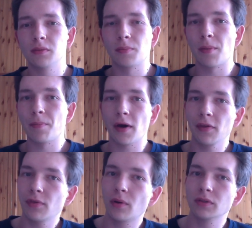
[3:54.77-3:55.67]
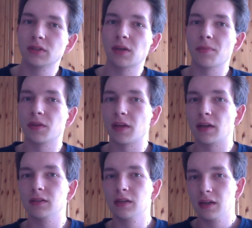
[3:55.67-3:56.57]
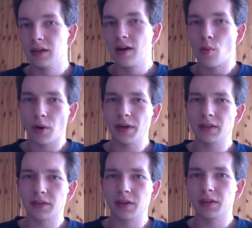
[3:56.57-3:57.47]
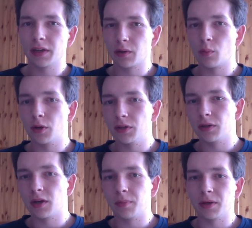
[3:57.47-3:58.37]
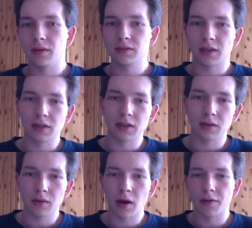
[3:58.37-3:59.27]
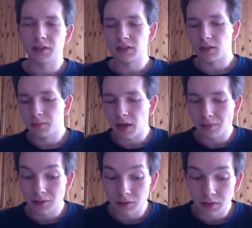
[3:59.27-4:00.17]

But body throws is something that one day it's going to click, and one day you're going to be suddenly out of a sudden be able to do